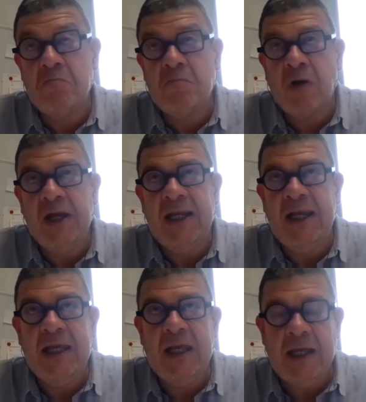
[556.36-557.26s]

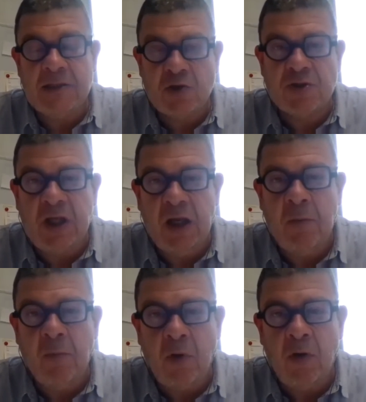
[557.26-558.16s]
really a
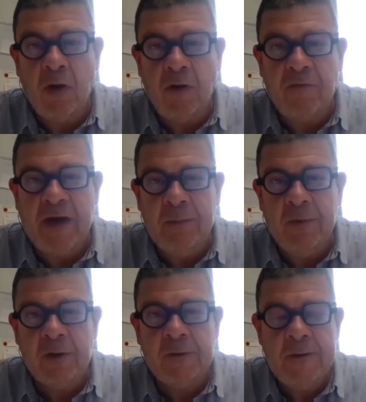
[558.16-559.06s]
sustainable
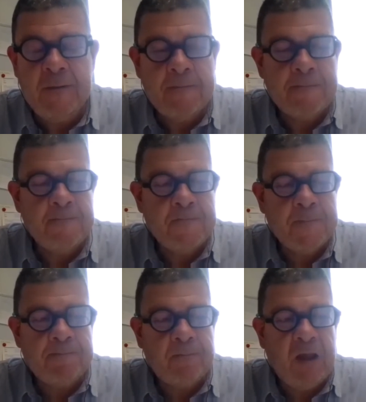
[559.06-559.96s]
fiber
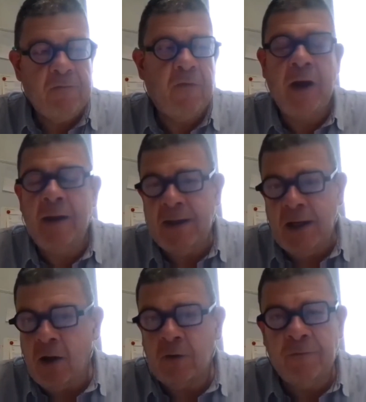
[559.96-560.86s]
for a
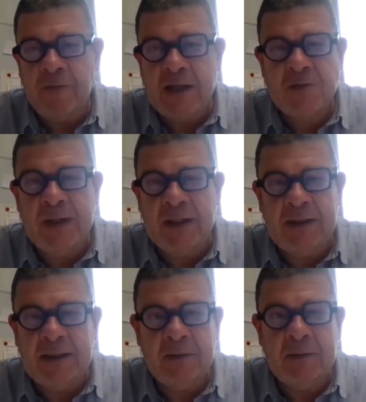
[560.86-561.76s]
lot of aspects
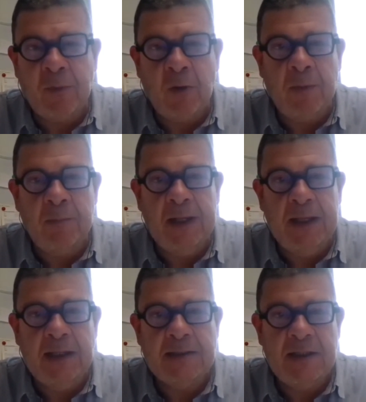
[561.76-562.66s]
that
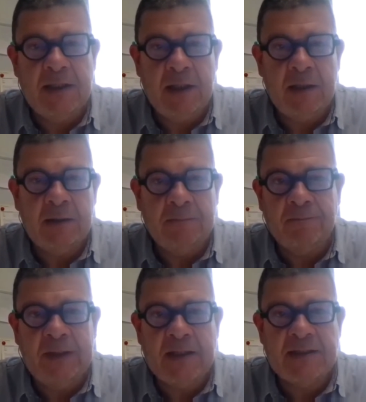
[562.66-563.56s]
probably
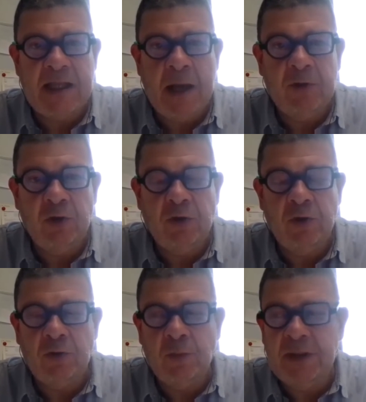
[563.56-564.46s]
takes time
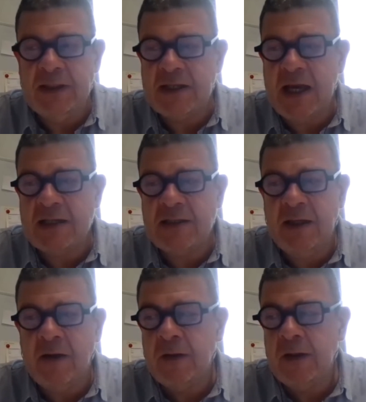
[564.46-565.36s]
to be discussed here.